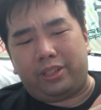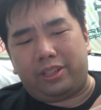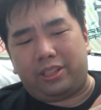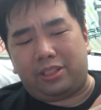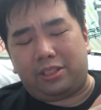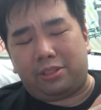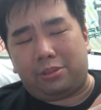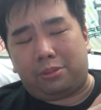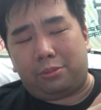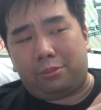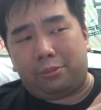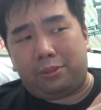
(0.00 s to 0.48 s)

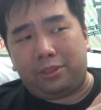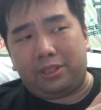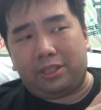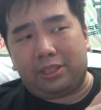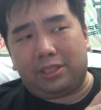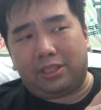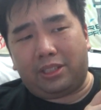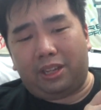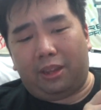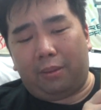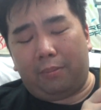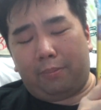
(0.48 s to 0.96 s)
It's almost
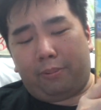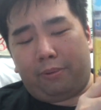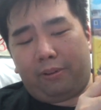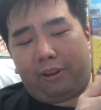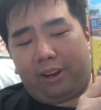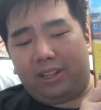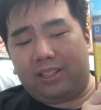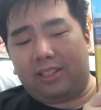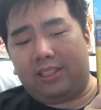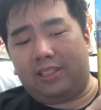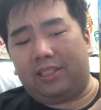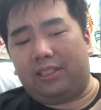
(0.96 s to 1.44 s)
the same
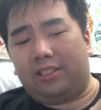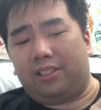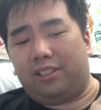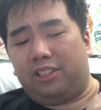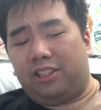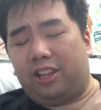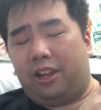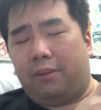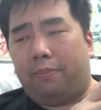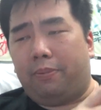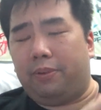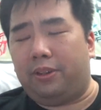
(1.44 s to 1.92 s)
price as the
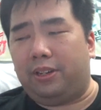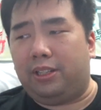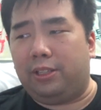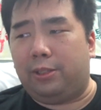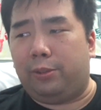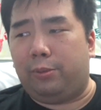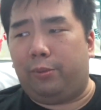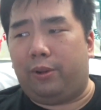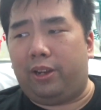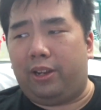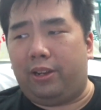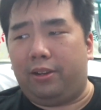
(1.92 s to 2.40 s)

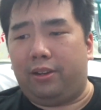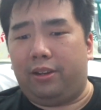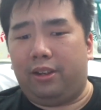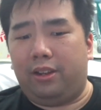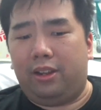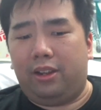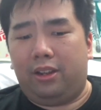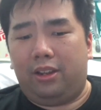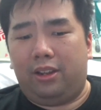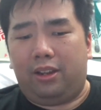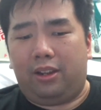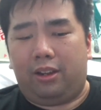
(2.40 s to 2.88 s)
Japanese one,
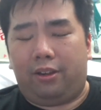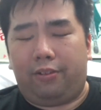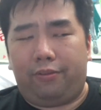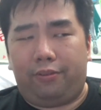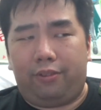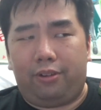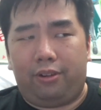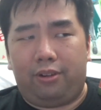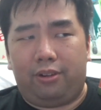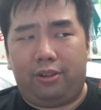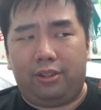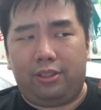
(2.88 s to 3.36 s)

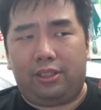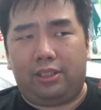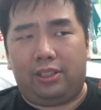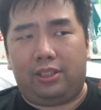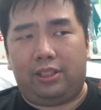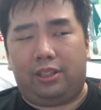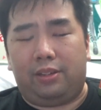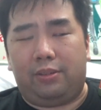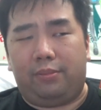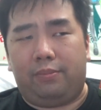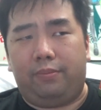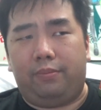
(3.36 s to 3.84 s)
of
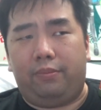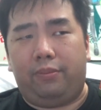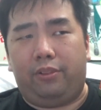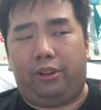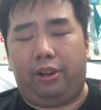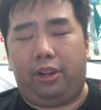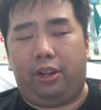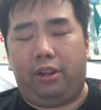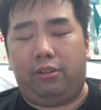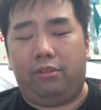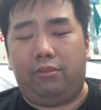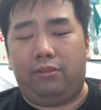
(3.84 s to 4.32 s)
course, um,
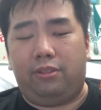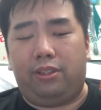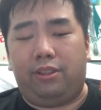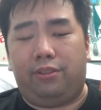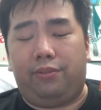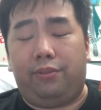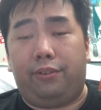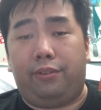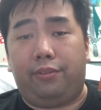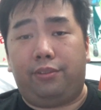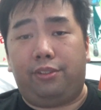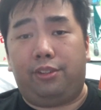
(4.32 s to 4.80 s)
not
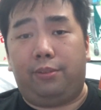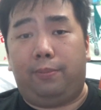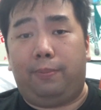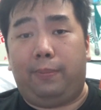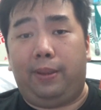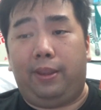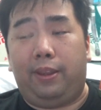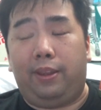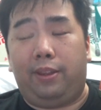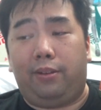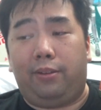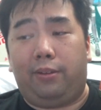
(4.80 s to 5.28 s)
inclusive of
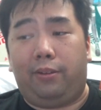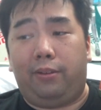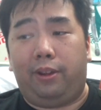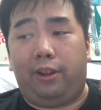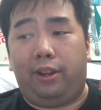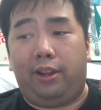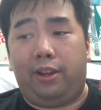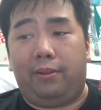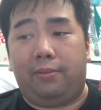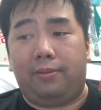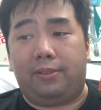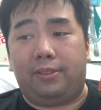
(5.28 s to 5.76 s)
shipping and all
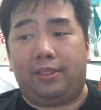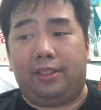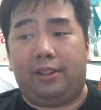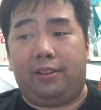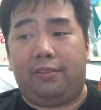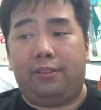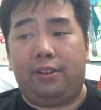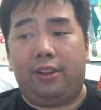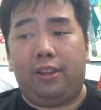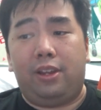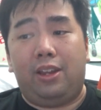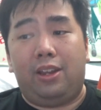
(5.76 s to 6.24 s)
that kind of
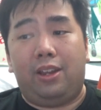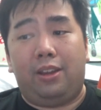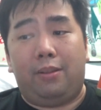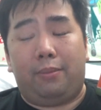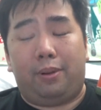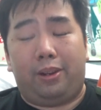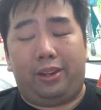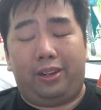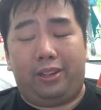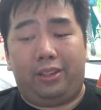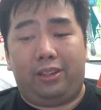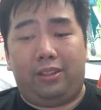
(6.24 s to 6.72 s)
stuff.
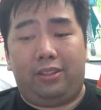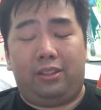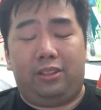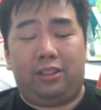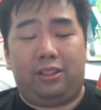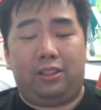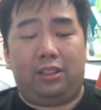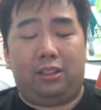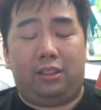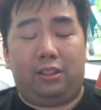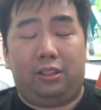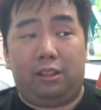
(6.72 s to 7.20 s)
But
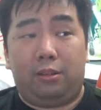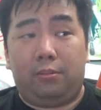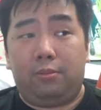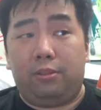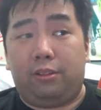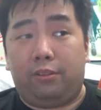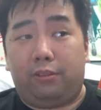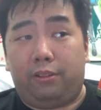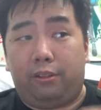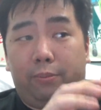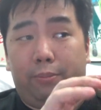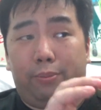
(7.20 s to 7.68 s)
just in
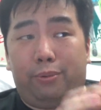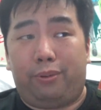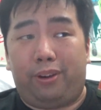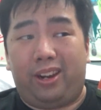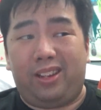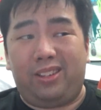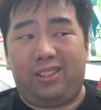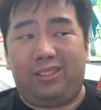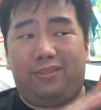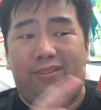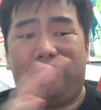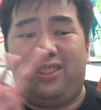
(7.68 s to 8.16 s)
terms of the
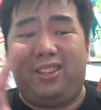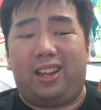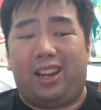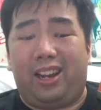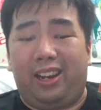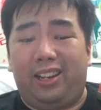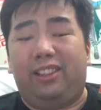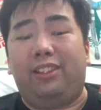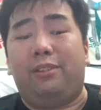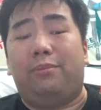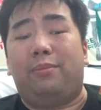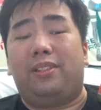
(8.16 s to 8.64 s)
price of the
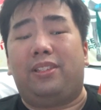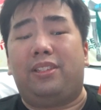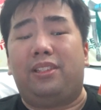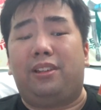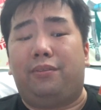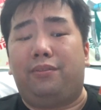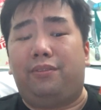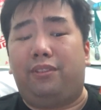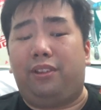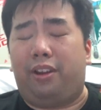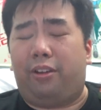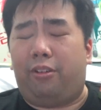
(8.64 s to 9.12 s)
item
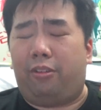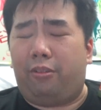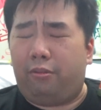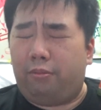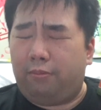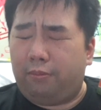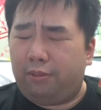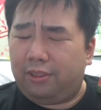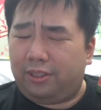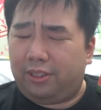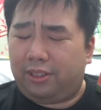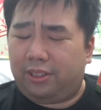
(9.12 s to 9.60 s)
itself, they're
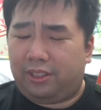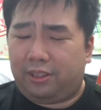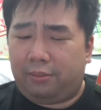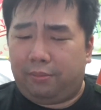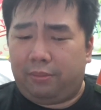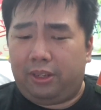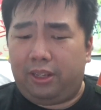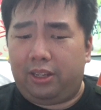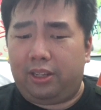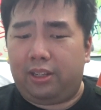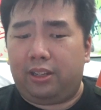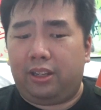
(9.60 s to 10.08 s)
almost
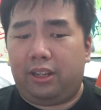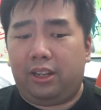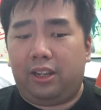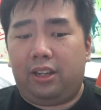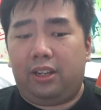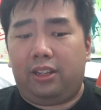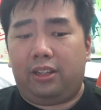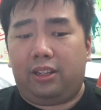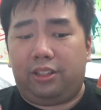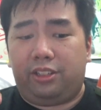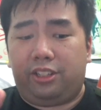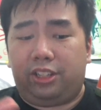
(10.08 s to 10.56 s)
similar,
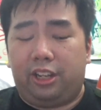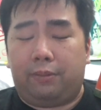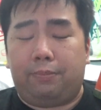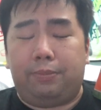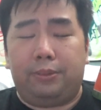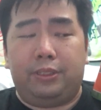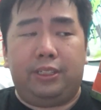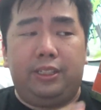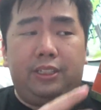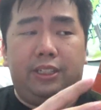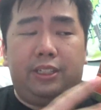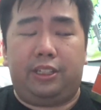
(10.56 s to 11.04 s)
the
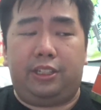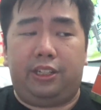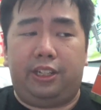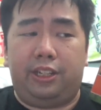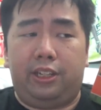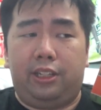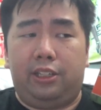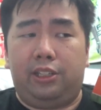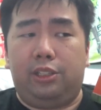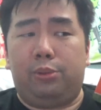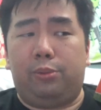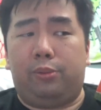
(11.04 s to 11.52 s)
Japanese and the
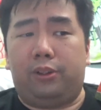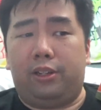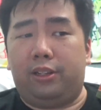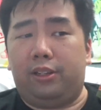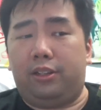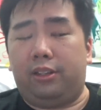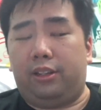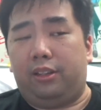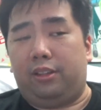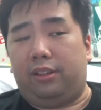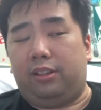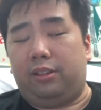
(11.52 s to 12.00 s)
English
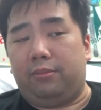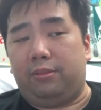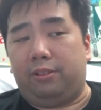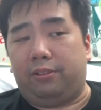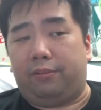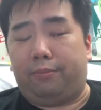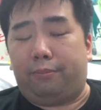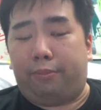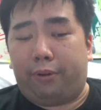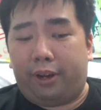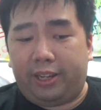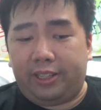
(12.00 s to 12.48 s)
one, in terms
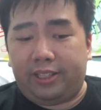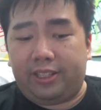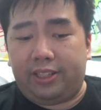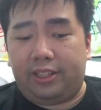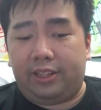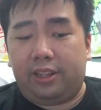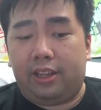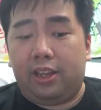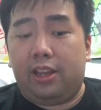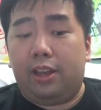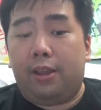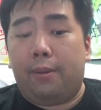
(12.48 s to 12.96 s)
of
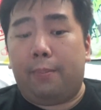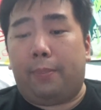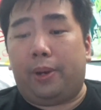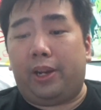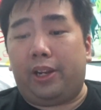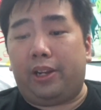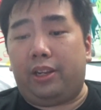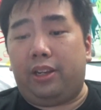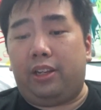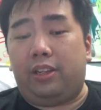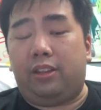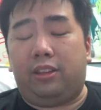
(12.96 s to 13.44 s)
pricing.
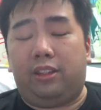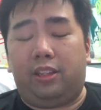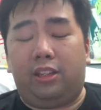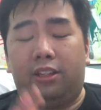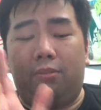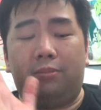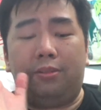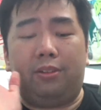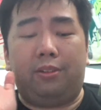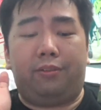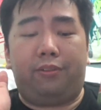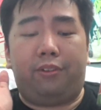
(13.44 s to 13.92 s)
But in
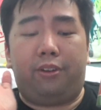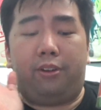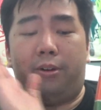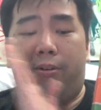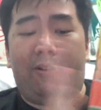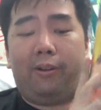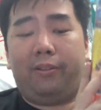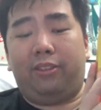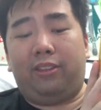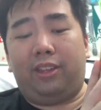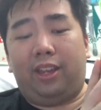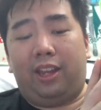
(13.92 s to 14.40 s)
terms of
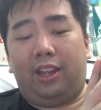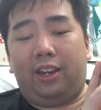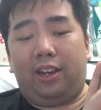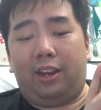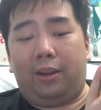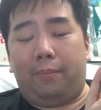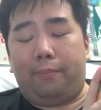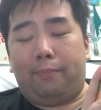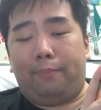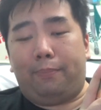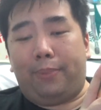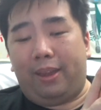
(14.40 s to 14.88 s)
content
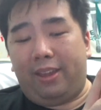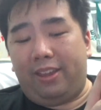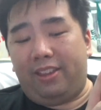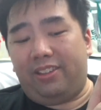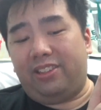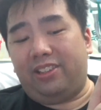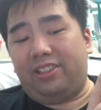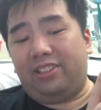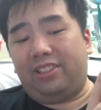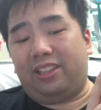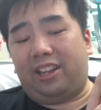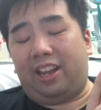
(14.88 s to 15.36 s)
and
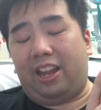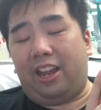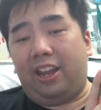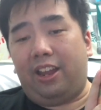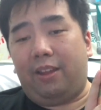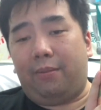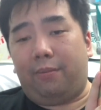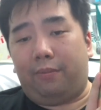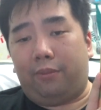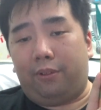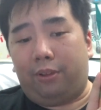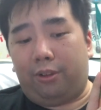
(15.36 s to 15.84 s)
pages, I
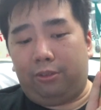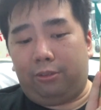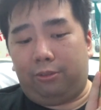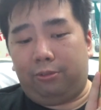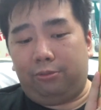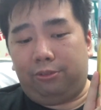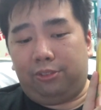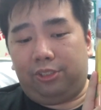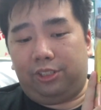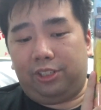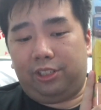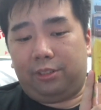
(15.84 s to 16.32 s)
am not
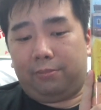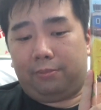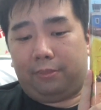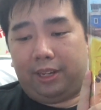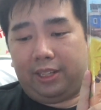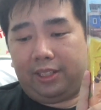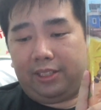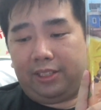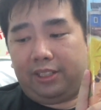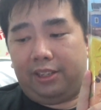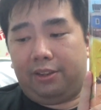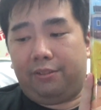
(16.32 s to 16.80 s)
too sure
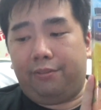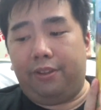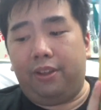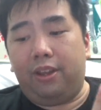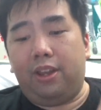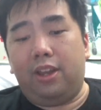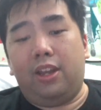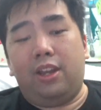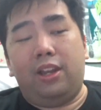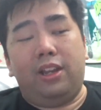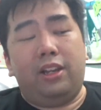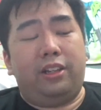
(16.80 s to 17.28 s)
myself.
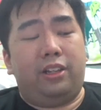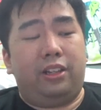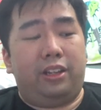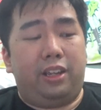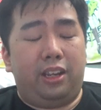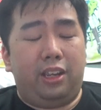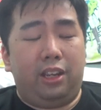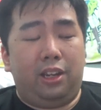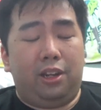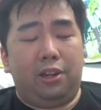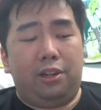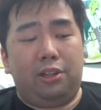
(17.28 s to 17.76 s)

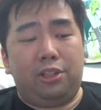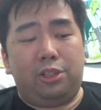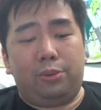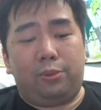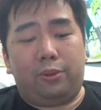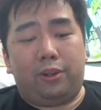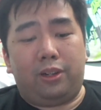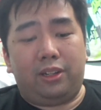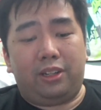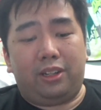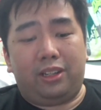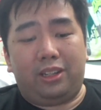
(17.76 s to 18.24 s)
The English
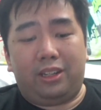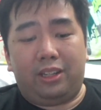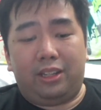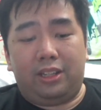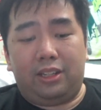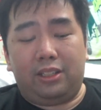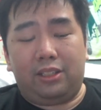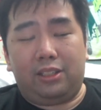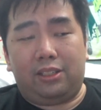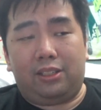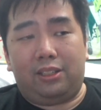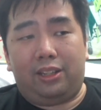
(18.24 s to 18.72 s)
one
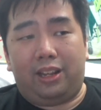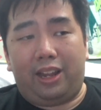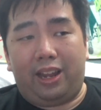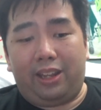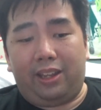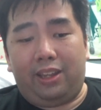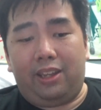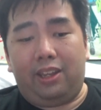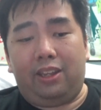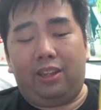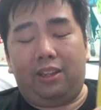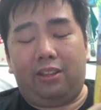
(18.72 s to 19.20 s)
is
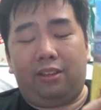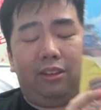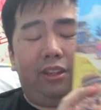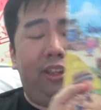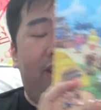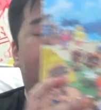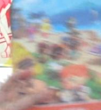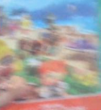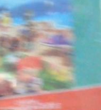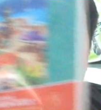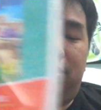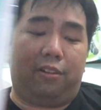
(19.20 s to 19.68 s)
lacking in
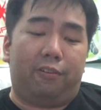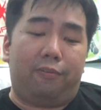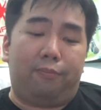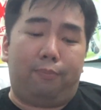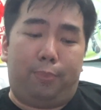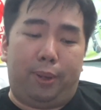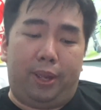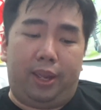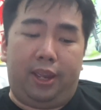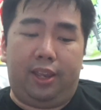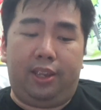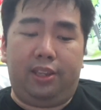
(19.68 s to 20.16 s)
terms
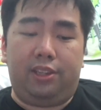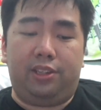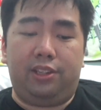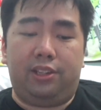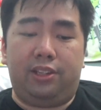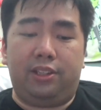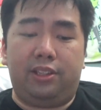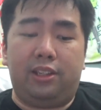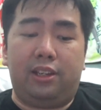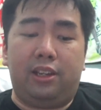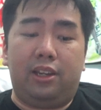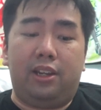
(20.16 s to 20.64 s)
of
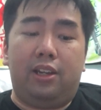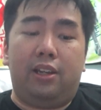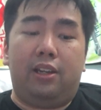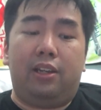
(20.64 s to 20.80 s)
pages.